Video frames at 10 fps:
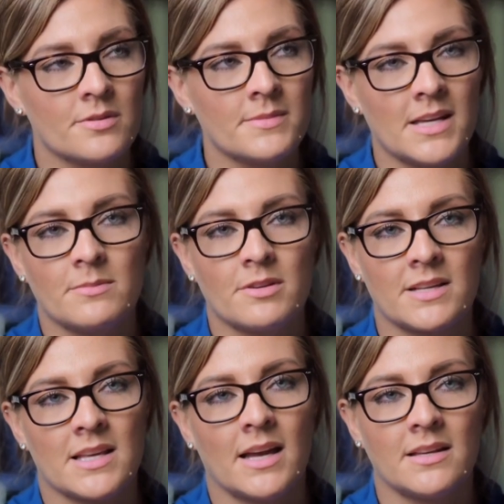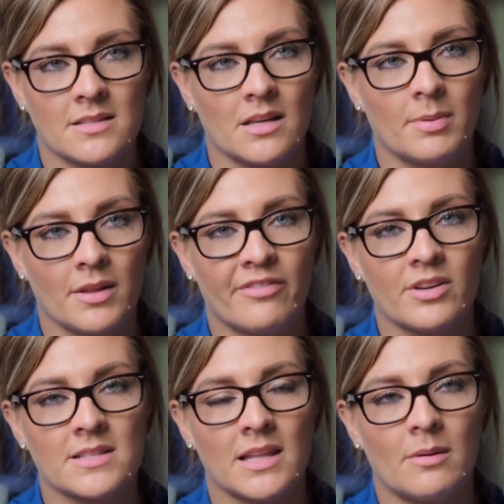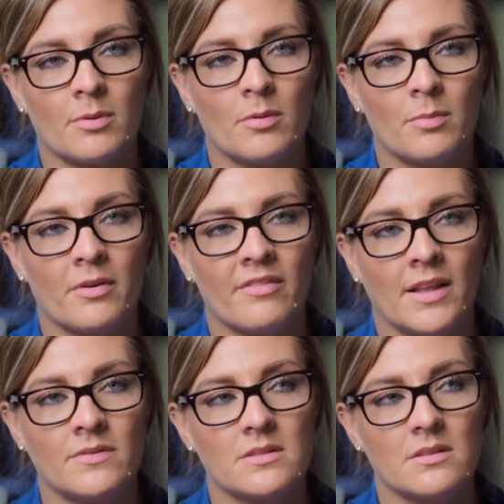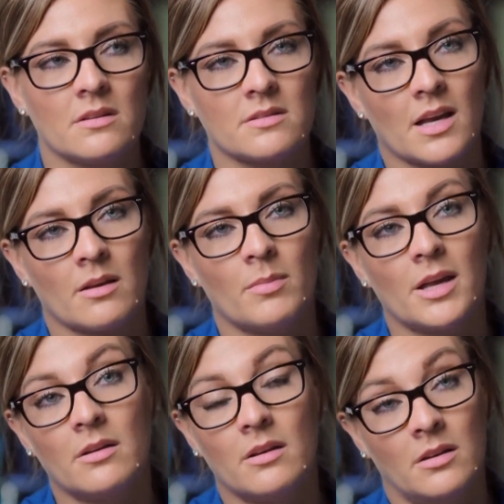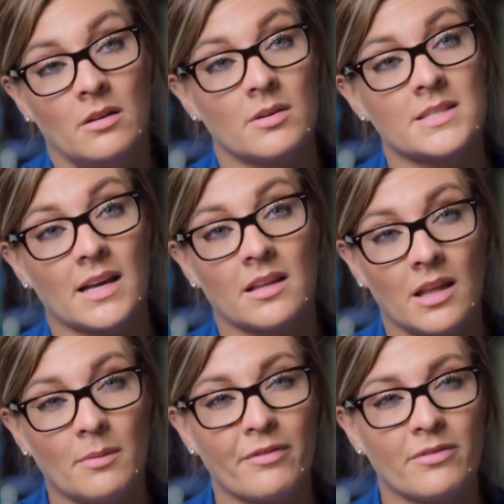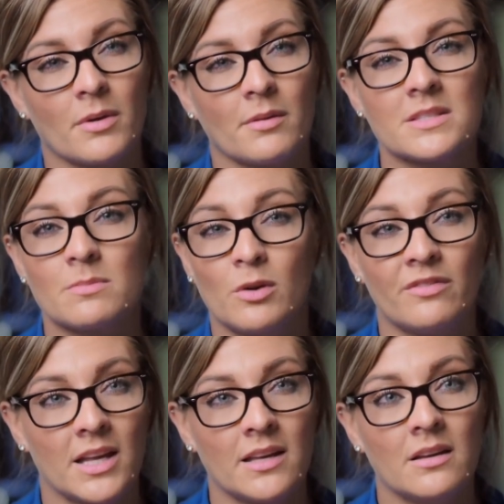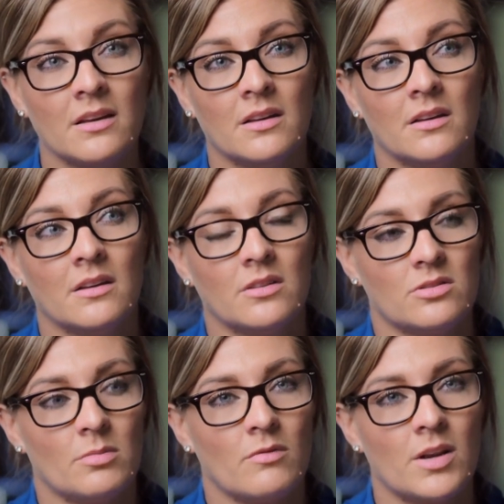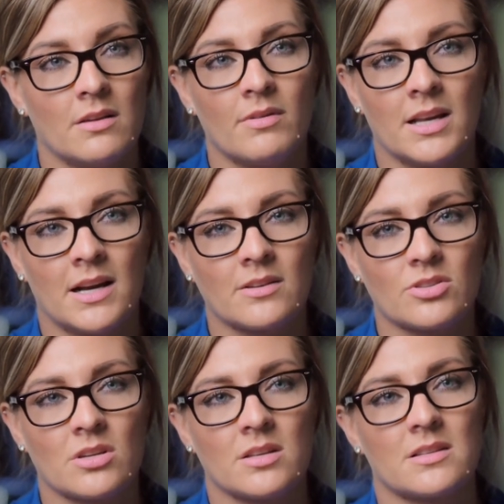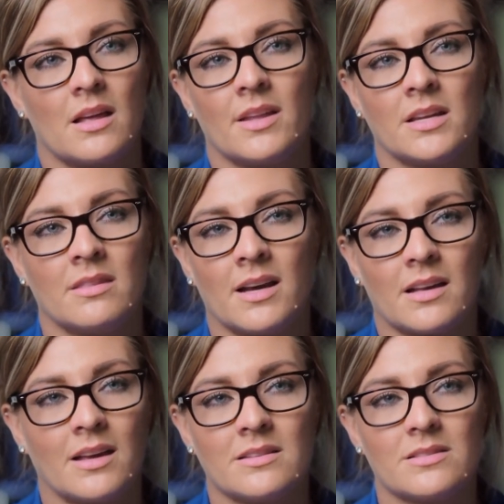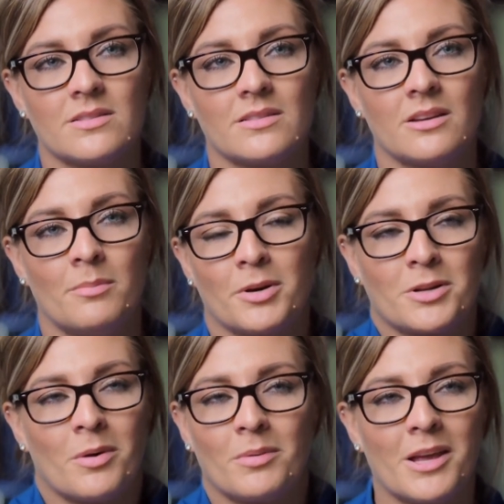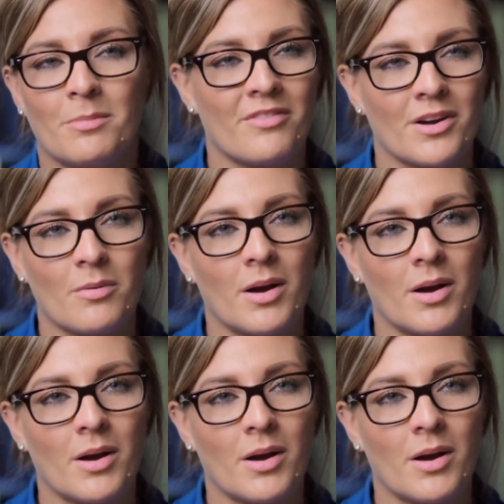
sometimes her anxiety about the first labour will prevent her second baby, you know, her second labour from going smoothly. She'll be really, really anxious, and then in that case, her body won't labour very